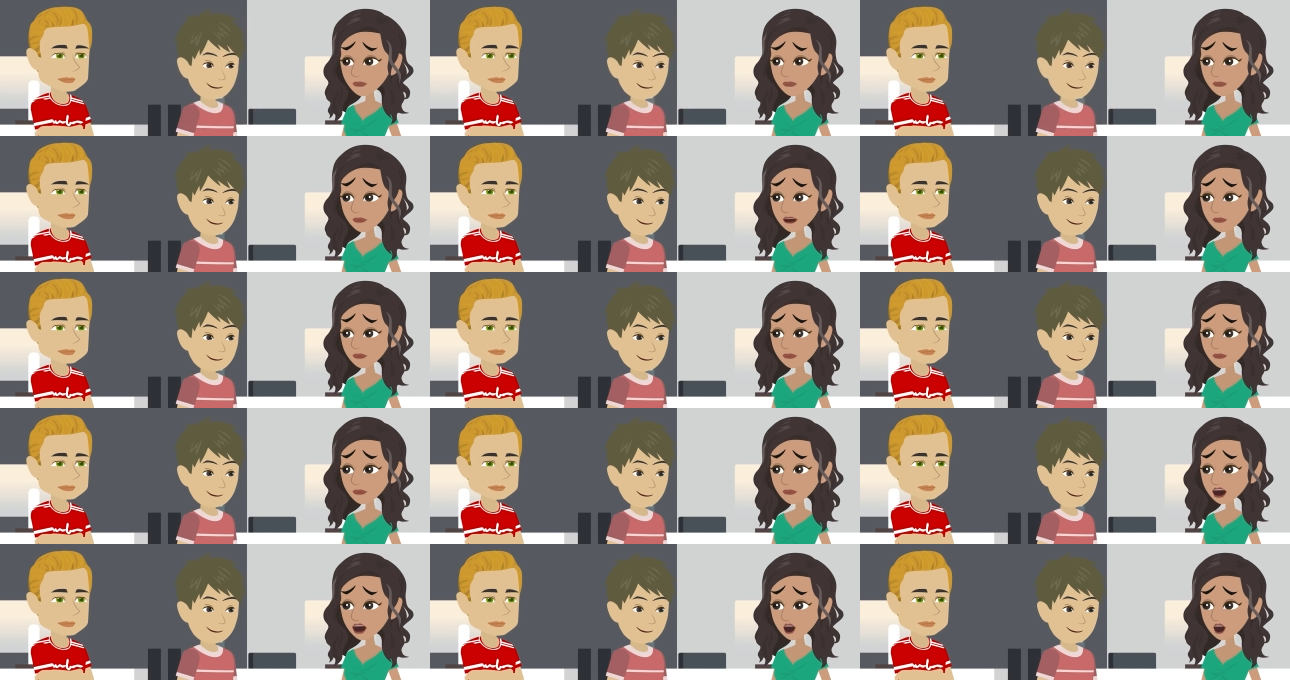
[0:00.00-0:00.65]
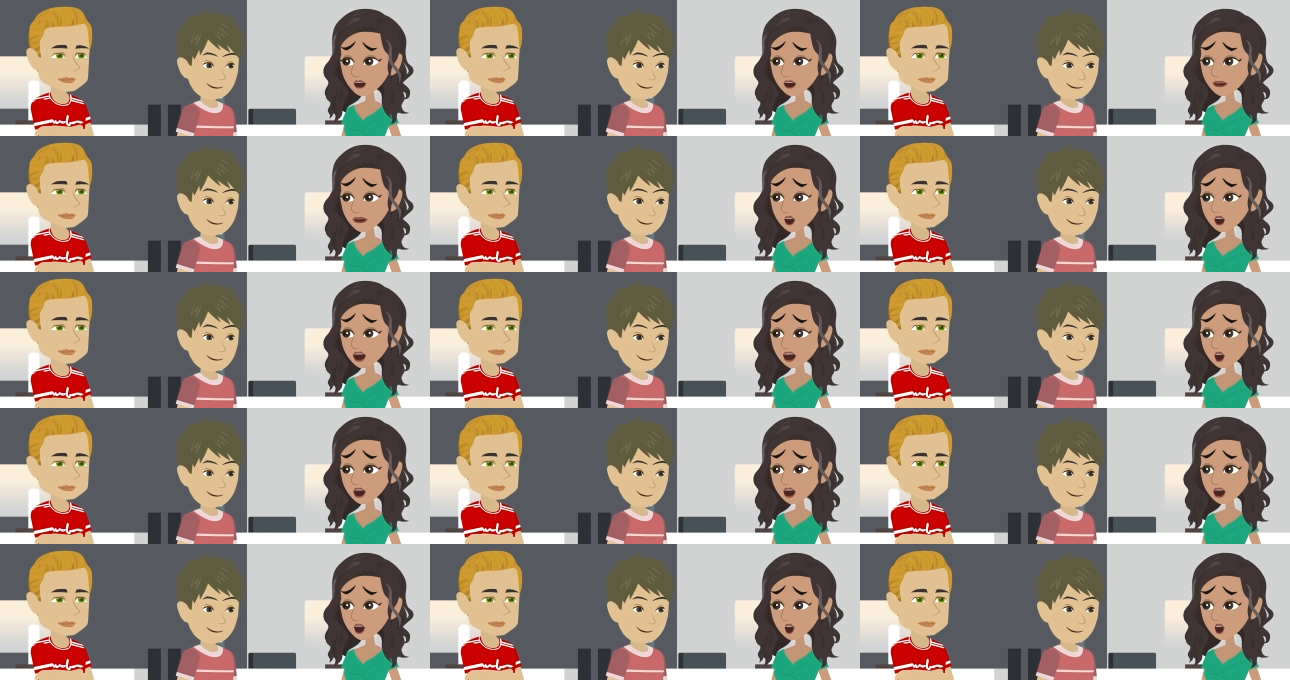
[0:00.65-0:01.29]
Speaker 1: About an
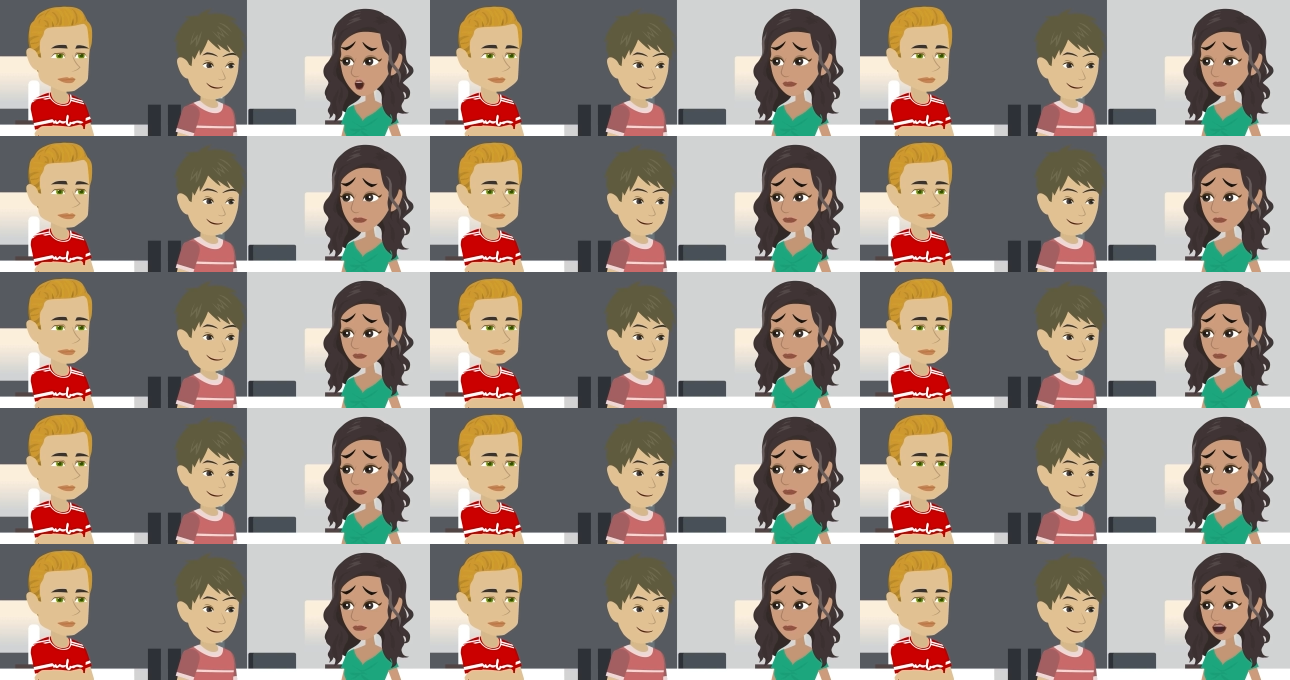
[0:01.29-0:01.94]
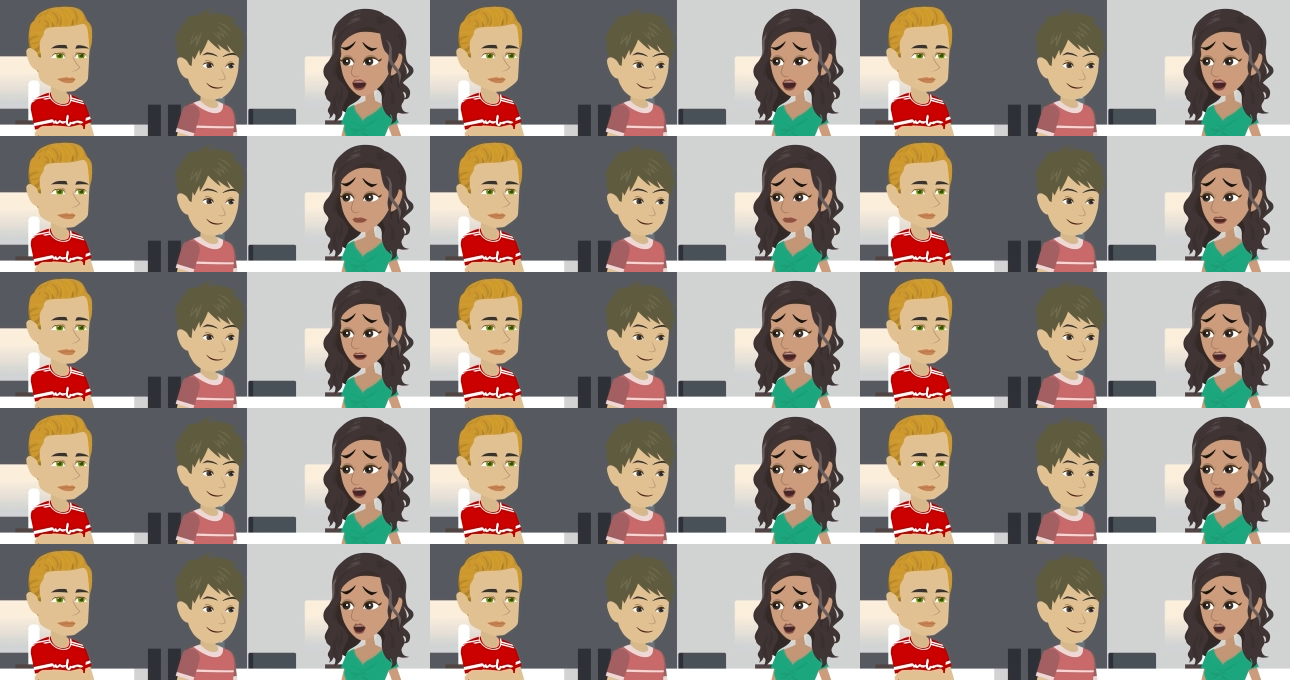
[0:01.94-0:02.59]
hour. Please
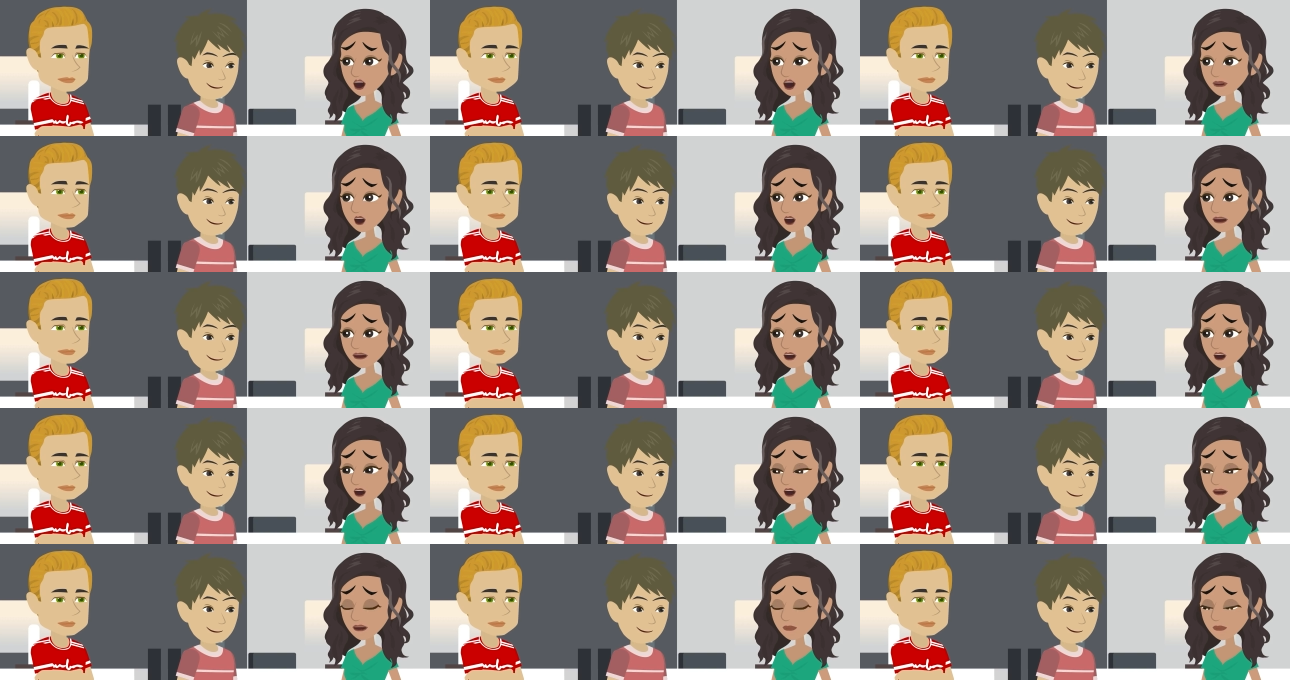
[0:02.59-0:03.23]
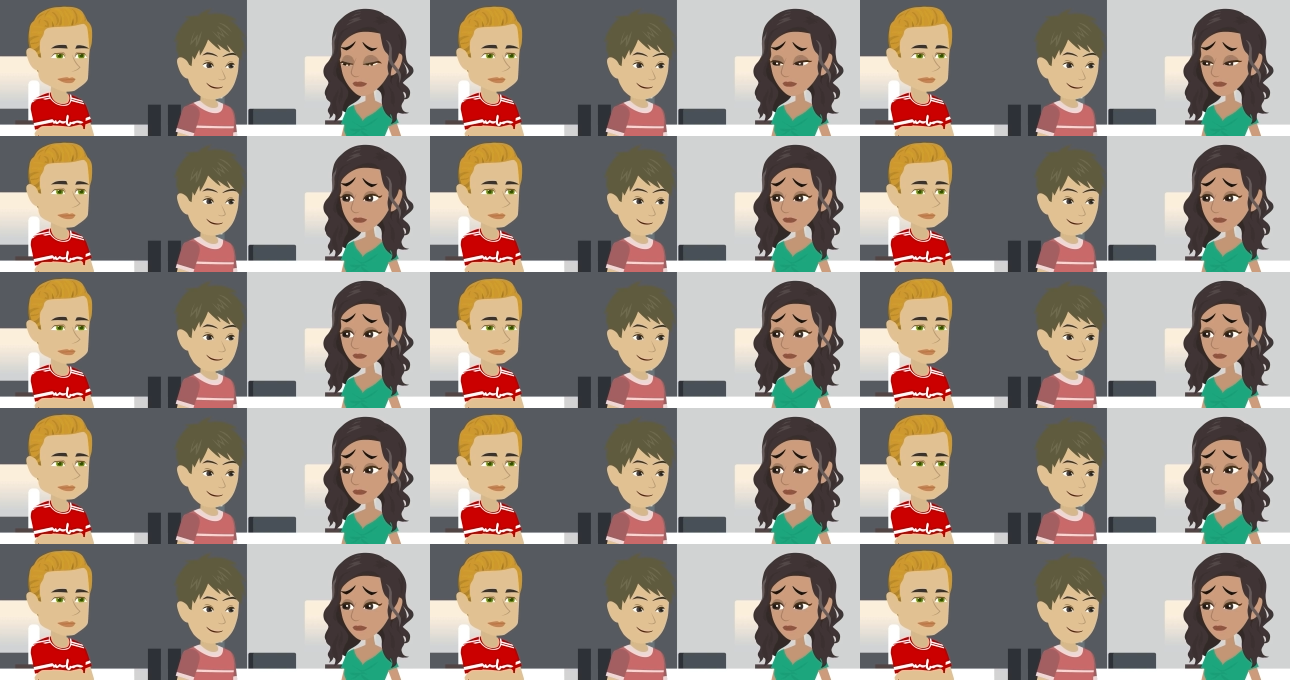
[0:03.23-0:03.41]
go on without me.